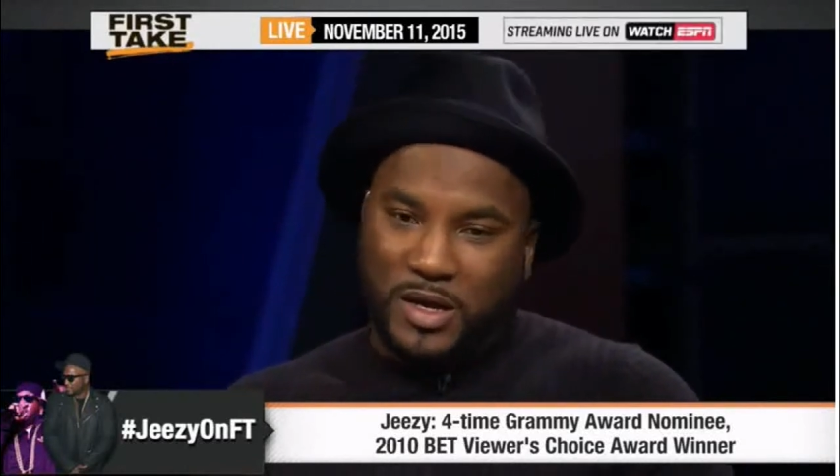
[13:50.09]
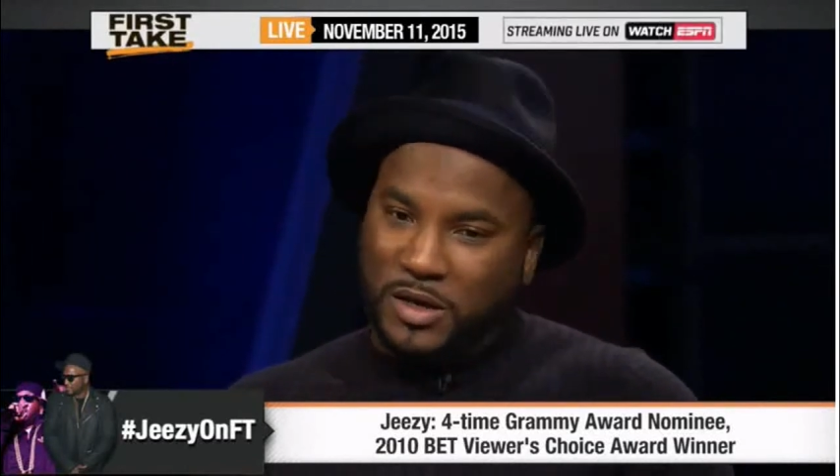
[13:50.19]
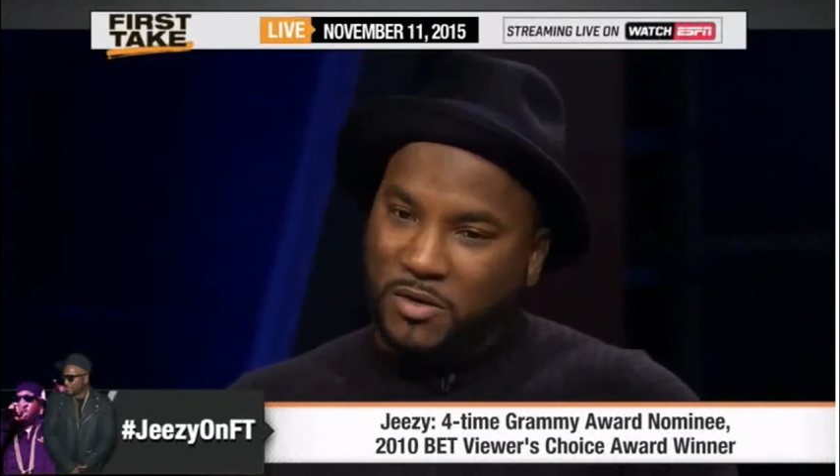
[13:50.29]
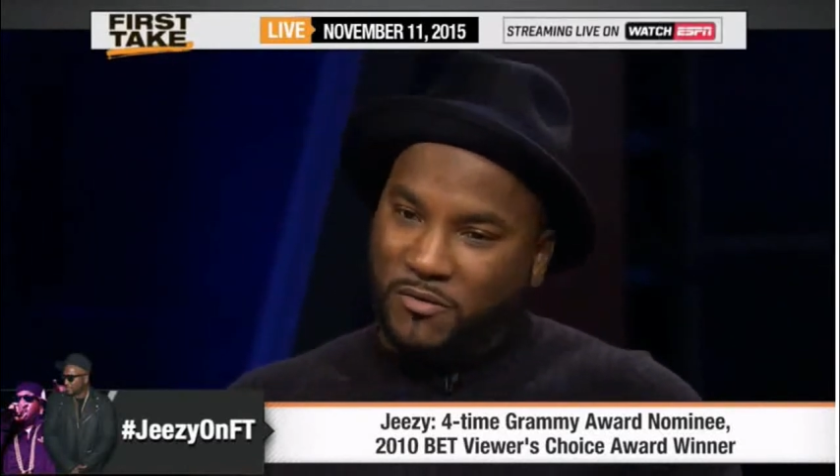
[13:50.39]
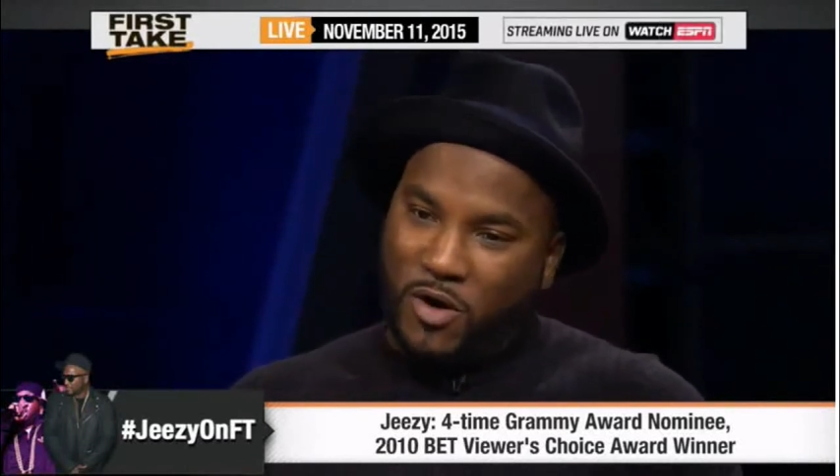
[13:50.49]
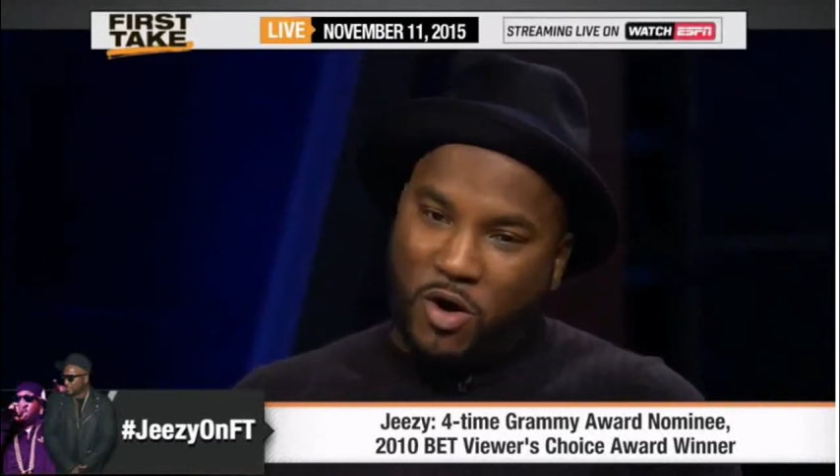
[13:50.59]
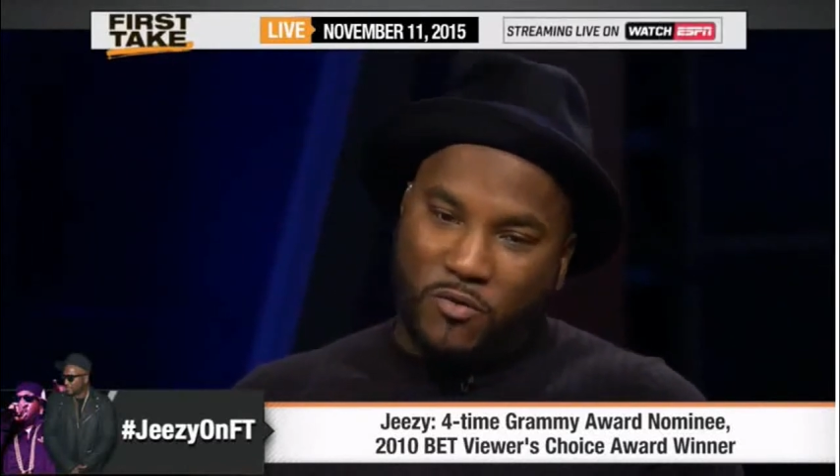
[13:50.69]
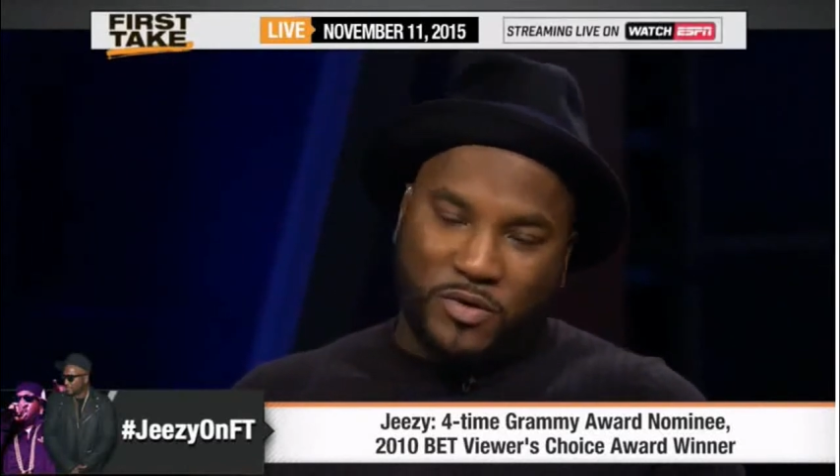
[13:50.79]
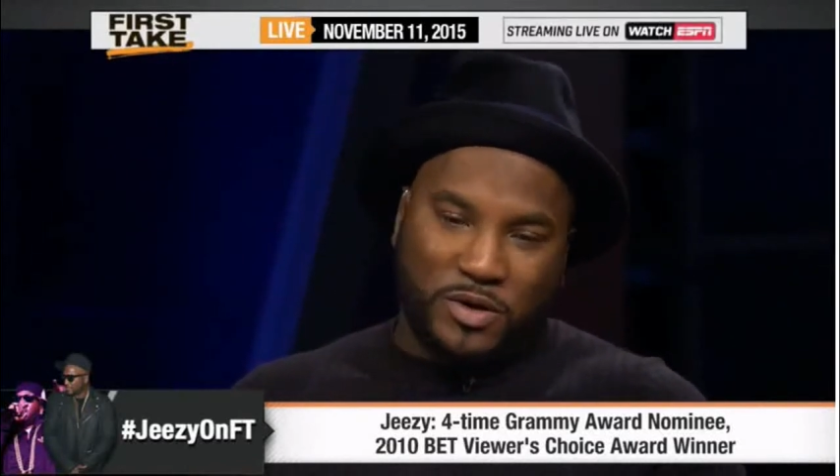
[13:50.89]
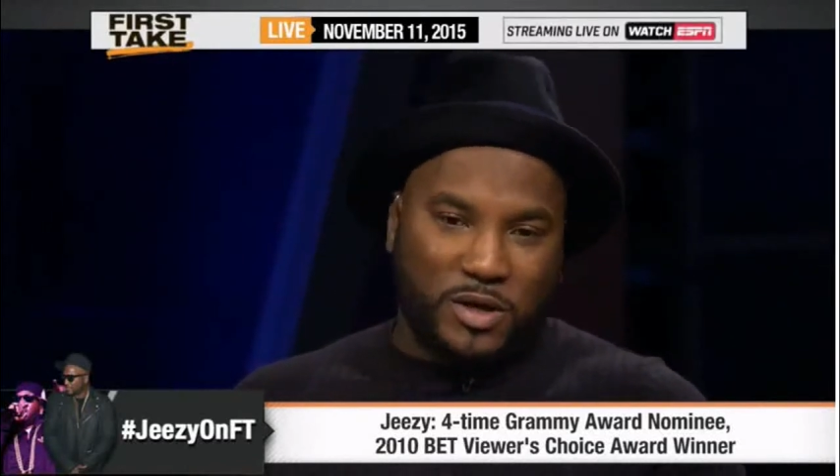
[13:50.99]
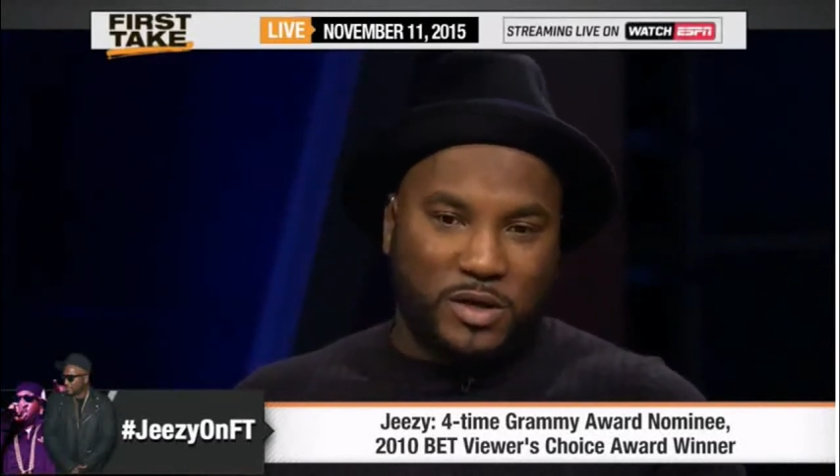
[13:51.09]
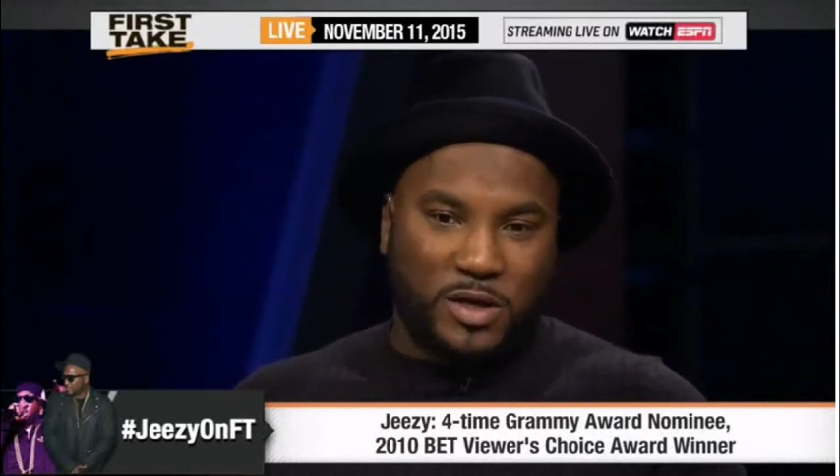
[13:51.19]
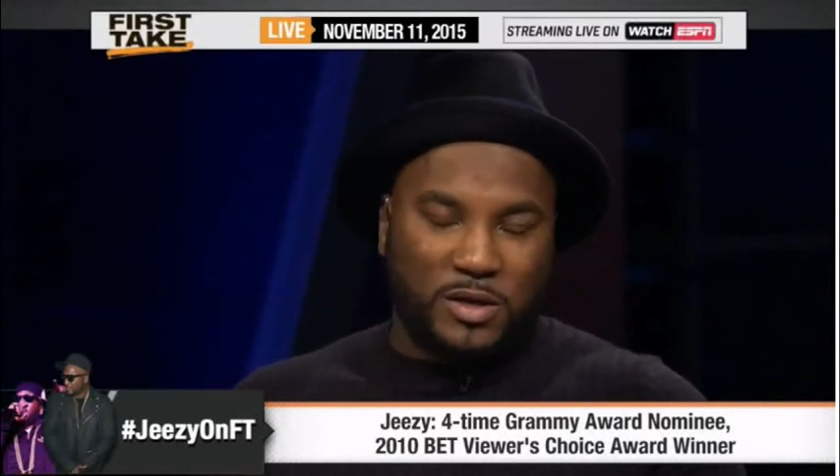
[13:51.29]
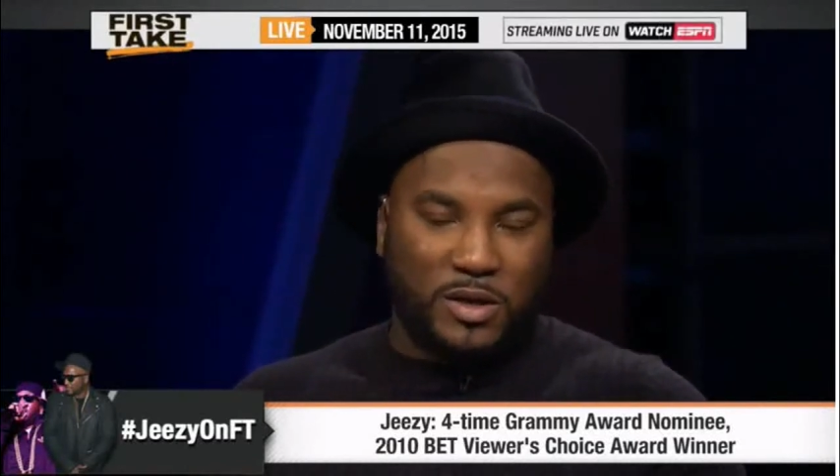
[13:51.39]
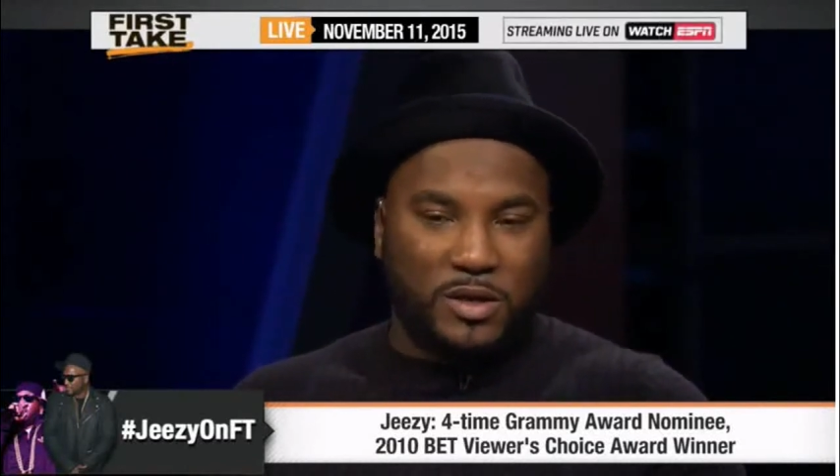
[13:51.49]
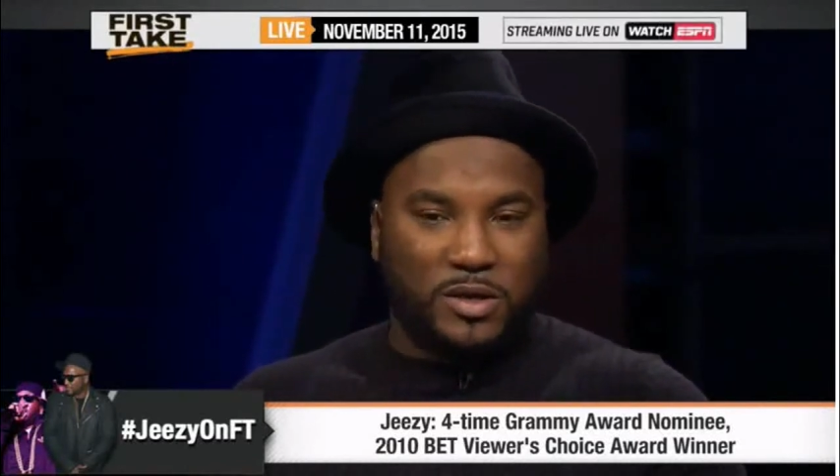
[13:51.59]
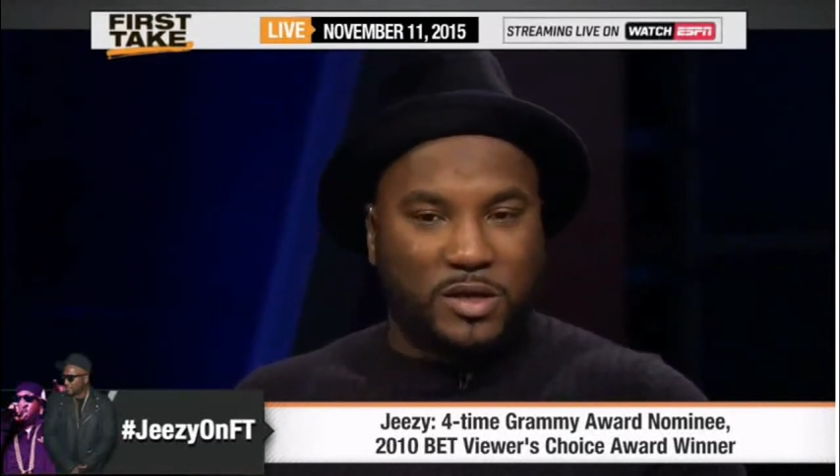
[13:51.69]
and to evolve and